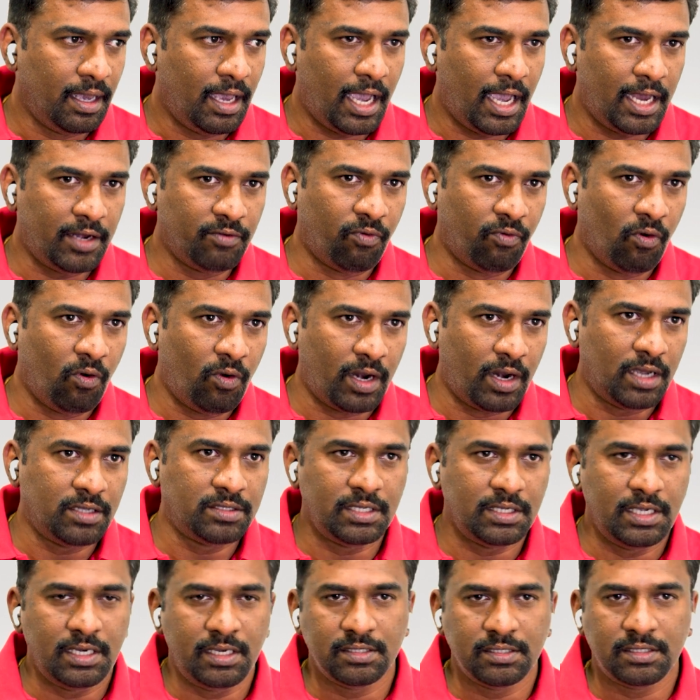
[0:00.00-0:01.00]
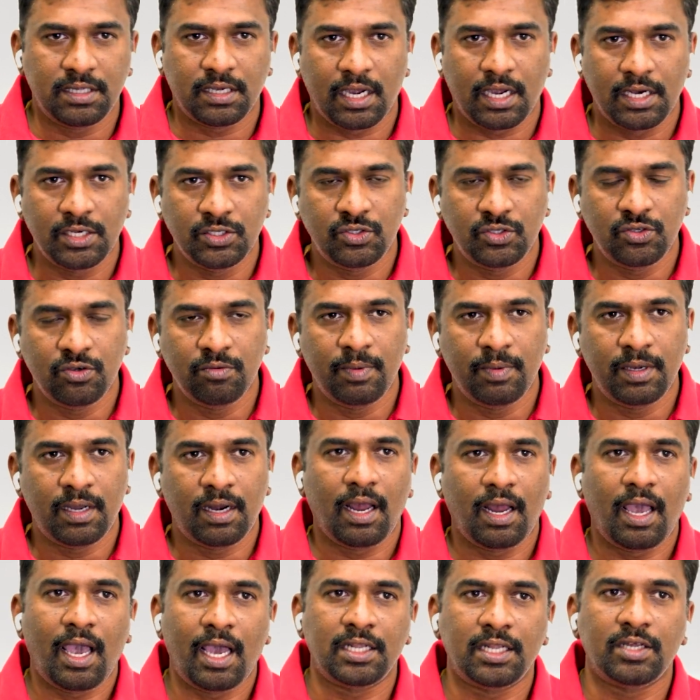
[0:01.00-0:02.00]
And for us, it is the
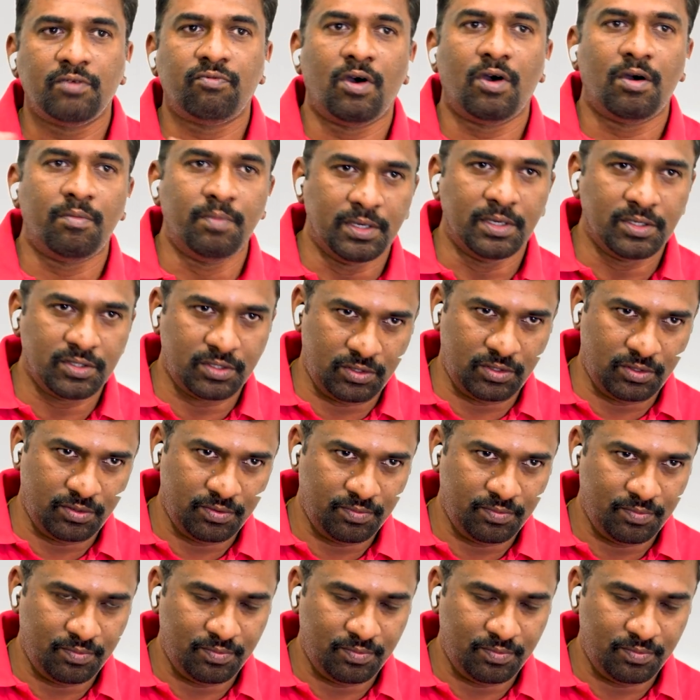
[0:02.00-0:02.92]
consumer and the farmers.